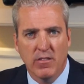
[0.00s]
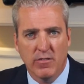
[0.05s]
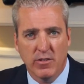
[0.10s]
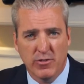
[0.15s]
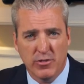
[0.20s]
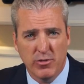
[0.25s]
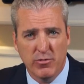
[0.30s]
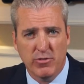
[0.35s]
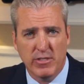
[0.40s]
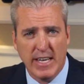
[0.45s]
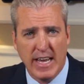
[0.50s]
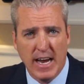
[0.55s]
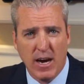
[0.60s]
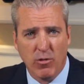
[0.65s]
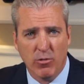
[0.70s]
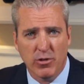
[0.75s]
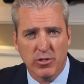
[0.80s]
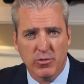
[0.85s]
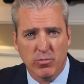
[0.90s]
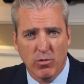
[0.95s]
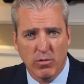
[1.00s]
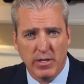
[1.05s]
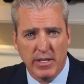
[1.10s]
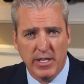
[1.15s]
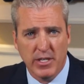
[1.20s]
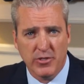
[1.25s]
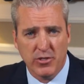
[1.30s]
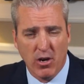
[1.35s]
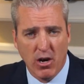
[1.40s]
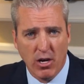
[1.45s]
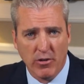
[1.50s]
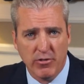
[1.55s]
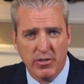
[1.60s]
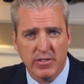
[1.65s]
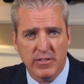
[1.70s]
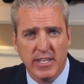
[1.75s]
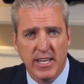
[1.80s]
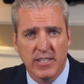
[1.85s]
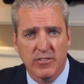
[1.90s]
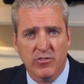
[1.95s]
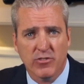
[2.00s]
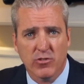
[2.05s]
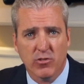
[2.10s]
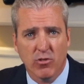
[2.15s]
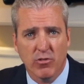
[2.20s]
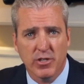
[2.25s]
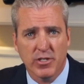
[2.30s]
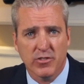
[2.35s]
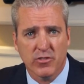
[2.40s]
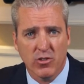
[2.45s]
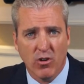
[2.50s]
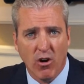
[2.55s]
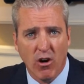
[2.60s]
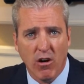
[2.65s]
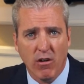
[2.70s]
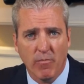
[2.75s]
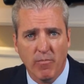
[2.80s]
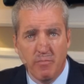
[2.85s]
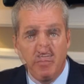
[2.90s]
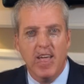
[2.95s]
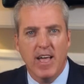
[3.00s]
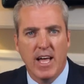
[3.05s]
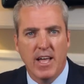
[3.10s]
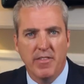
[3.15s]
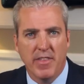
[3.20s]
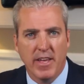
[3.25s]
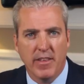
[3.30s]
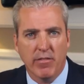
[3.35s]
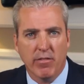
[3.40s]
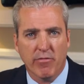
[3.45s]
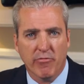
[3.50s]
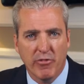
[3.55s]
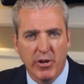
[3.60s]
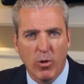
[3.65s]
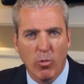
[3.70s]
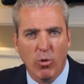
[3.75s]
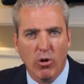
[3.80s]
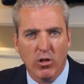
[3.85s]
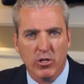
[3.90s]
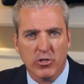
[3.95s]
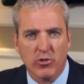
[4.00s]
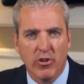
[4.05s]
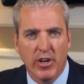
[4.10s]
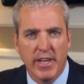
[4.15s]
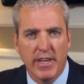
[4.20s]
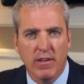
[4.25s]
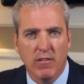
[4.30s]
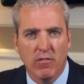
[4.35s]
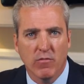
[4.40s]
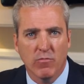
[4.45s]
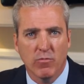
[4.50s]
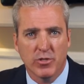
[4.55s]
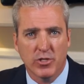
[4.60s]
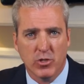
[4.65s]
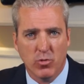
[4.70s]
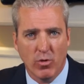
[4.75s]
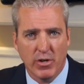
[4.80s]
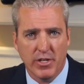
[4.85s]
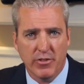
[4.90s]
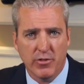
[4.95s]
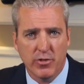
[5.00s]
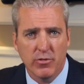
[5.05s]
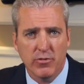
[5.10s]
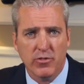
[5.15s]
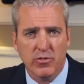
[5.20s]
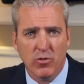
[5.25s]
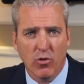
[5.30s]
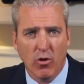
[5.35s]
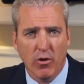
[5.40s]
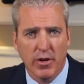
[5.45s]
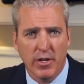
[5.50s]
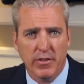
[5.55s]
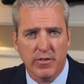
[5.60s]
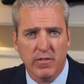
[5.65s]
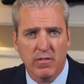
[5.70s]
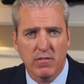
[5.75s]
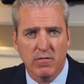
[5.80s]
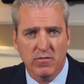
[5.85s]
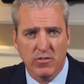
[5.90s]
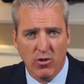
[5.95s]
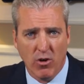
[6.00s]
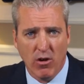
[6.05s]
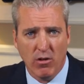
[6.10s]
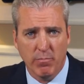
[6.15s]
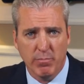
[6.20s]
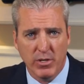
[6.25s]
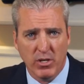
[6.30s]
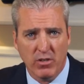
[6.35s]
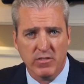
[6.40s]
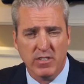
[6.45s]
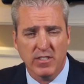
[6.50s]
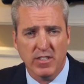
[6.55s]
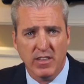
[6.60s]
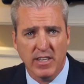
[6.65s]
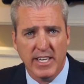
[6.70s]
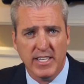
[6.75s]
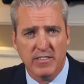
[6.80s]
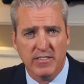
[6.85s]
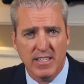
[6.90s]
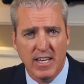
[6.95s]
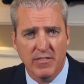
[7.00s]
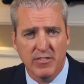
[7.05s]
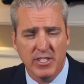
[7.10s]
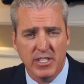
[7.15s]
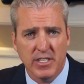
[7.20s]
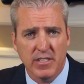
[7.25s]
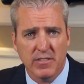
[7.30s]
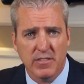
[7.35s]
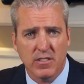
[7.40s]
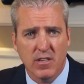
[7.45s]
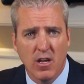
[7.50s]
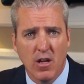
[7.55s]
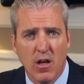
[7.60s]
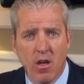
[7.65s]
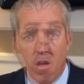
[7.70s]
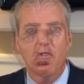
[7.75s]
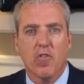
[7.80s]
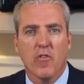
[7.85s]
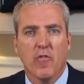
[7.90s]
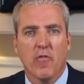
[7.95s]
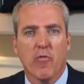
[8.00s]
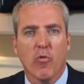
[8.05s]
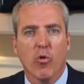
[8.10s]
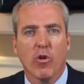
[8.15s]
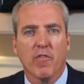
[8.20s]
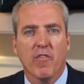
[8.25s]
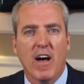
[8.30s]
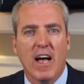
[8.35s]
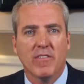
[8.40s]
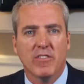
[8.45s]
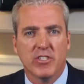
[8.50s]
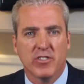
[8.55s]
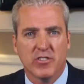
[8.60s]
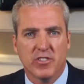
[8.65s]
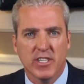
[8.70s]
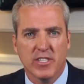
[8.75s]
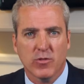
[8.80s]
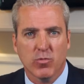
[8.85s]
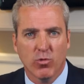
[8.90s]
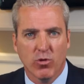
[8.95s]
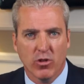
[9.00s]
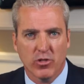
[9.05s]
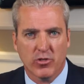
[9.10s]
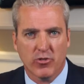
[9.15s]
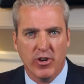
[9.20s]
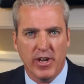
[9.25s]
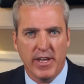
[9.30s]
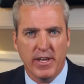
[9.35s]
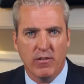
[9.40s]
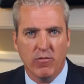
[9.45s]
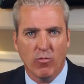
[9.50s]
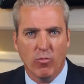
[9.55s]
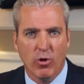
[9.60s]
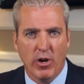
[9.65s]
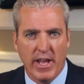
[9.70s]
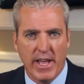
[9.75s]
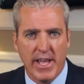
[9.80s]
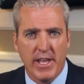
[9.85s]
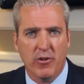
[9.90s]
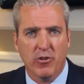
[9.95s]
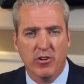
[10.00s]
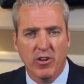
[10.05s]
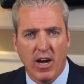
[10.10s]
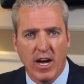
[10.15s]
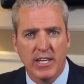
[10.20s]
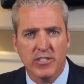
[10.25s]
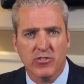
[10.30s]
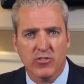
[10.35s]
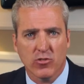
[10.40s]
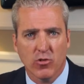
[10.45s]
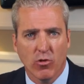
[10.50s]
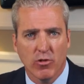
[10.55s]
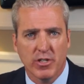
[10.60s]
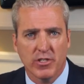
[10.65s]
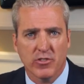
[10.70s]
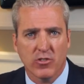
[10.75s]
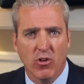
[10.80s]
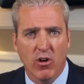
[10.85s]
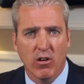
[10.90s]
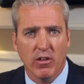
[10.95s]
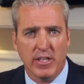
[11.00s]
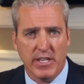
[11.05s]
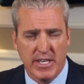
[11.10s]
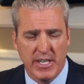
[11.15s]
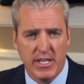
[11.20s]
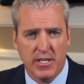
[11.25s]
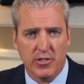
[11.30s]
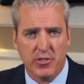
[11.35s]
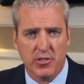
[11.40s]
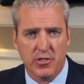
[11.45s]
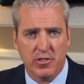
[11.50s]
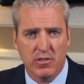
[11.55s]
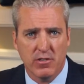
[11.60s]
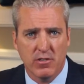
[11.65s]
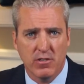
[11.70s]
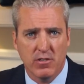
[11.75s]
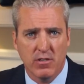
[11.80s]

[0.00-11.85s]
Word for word: The two towers were each one hundred ten stories tall. And then three World Trade was twenty-two stories tall, built in the late seventies. Four, five, and six World Trade were eight or nine stories tall each.